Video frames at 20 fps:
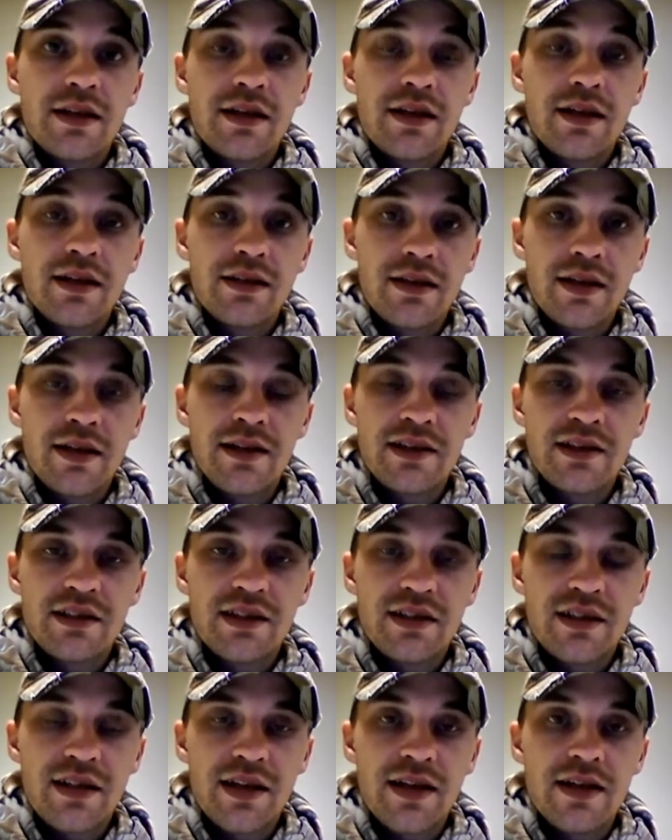and
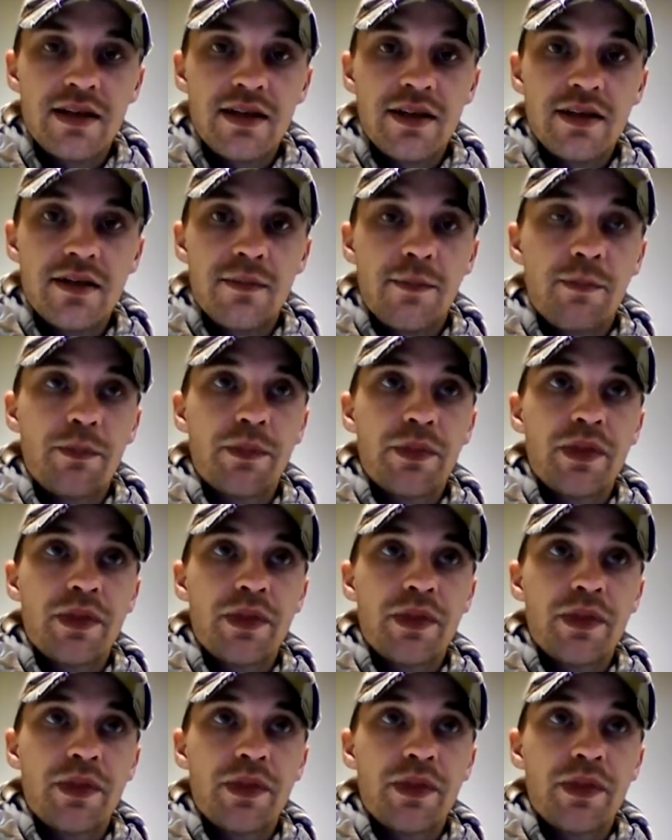test day.